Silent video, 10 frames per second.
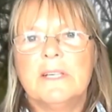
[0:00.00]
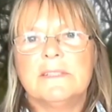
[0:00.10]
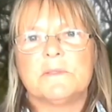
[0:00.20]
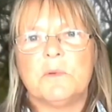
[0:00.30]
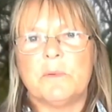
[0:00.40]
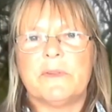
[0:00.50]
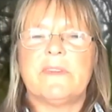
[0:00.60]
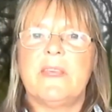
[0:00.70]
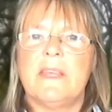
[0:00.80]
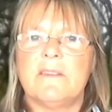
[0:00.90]
So what we're
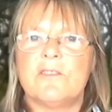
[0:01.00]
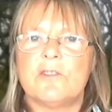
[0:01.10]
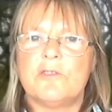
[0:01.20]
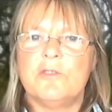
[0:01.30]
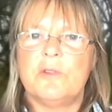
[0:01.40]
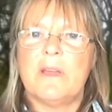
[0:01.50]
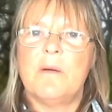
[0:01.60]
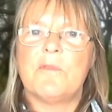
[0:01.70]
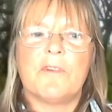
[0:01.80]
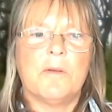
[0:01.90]
seeing is children who
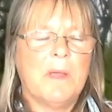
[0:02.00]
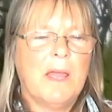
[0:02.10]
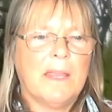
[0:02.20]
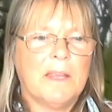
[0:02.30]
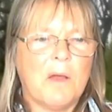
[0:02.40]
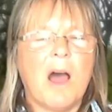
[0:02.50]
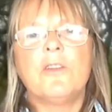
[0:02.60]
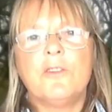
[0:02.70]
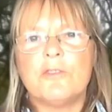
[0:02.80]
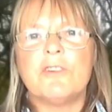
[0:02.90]
come from,
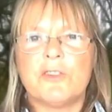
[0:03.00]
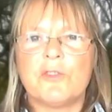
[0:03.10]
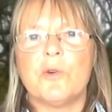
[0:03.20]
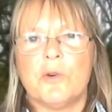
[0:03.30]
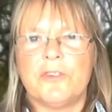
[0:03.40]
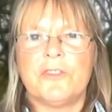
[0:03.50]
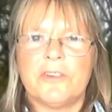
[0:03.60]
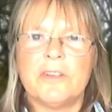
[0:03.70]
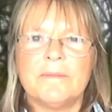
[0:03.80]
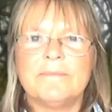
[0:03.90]
under-resourced